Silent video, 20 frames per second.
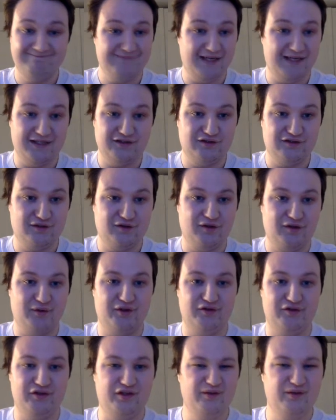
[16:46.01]
I just don't know what
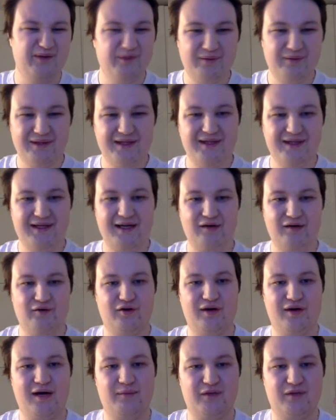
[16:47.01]
they're doing with it. I don't
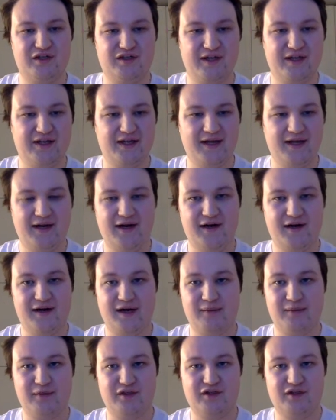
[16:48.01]
know how much they care
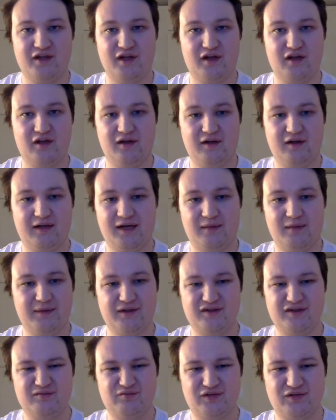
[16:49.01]
about
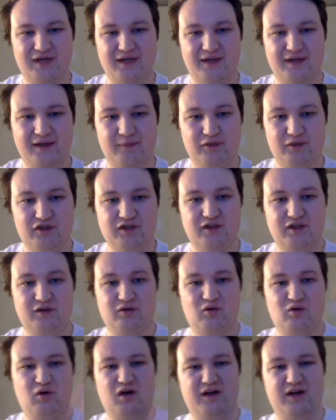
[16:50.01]
this brand, how much they do
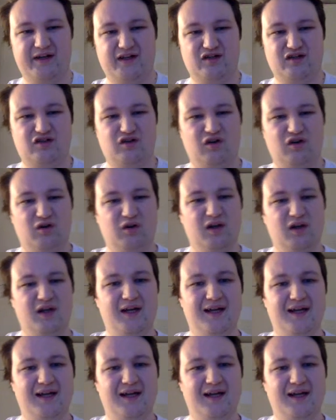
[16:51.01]
quality control.